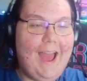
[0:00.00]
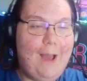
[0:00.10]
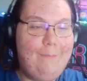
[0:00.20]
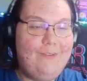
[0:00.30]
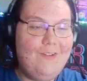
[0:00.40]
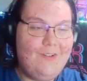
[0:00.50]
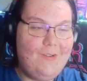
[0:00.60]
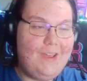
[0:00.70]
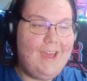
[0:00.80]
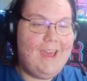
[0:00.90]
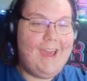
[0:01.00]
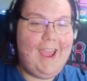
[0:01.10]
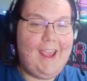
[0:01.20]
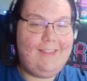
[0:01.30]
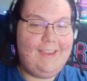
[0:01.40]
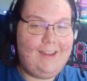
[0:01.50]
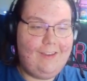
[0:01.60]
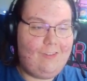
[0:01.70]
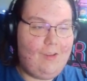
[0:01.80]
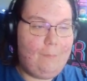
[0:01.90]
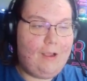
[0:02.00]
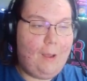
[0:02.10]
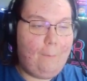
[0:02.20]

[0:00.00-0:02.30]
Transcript: absolutely anything in the shop. We got a